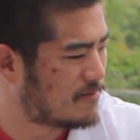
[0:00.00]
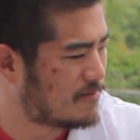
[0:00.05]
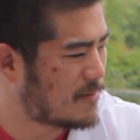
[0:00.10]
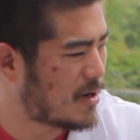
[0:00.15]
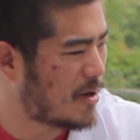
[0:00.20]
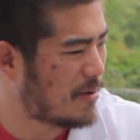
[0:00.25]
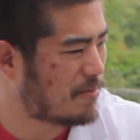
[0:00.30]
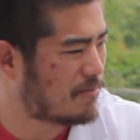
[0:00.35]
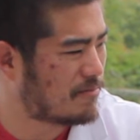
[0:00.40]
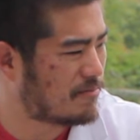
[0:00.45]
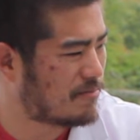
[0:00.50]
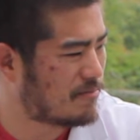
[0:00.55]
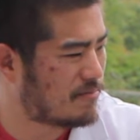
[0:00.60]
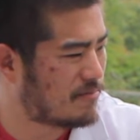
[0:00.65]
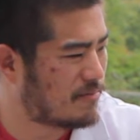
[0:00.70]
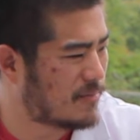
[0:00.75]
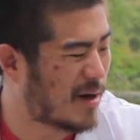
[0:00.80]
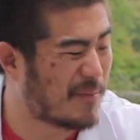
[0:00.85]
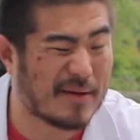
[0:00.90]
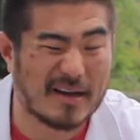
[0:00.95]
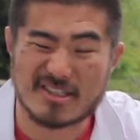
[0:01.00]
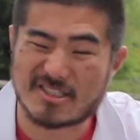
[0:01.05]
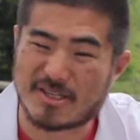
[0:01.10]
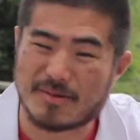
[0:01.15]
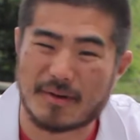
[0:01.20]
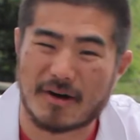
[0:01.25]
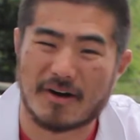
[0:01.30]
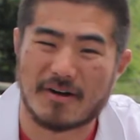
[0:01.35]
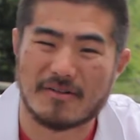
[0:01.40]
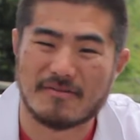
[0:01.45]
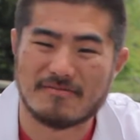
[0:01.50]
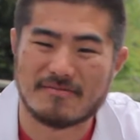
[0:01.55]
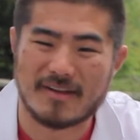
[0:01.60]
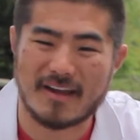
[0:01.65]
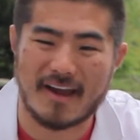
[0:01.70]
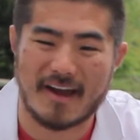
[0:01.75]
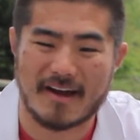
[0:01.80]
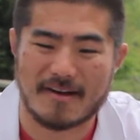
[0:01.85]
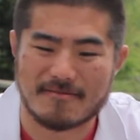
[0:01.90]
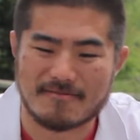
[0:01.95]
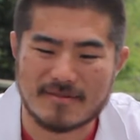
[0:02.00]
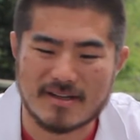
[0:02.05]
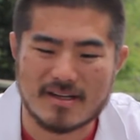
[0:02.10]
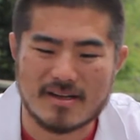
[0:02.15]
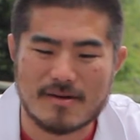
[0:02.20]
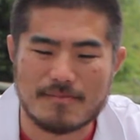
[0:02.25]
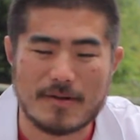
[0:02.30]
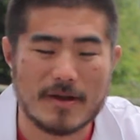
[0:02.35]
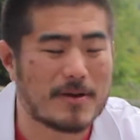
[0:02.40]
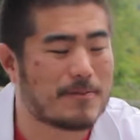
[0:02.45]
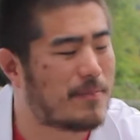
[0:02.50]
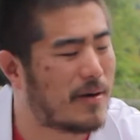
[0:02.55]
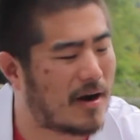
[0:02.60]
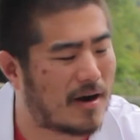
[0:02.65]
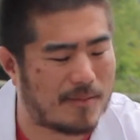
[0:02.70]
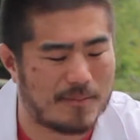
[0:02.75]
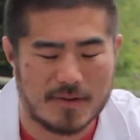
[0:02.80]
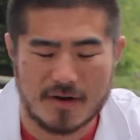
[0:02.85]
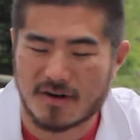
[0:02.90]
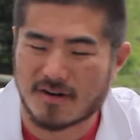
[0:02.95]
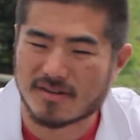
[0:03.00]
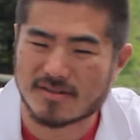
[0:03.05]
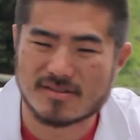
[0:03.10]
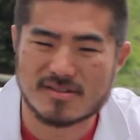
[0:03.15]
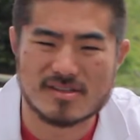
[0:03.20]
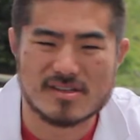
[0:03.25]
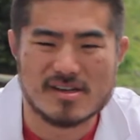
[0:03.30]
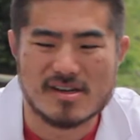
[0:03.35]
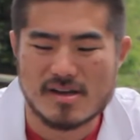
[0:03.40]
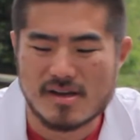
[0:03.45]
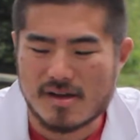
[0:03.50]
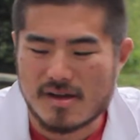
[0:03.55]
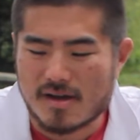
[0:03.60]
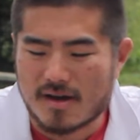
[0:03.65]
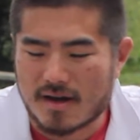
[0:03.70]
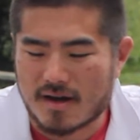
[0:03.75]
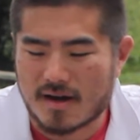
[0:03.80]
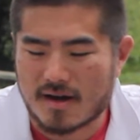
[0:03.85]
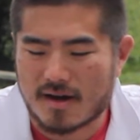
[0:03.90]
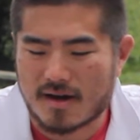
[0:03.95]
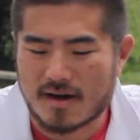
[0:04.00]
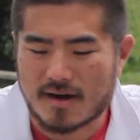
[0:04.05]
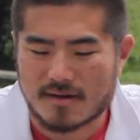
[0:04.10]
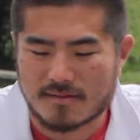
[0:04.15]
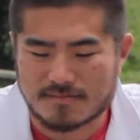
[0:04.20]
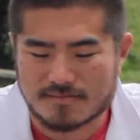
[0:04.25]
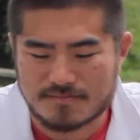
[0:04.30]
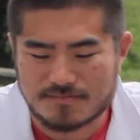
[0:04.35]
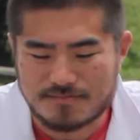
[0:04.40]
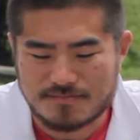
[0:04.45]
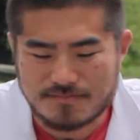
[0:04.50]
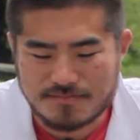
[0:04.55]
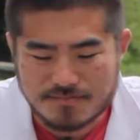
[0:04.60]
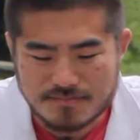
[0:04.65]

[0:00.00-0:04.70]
Nope, a bouncy ball. Yeah, ping pong balls. You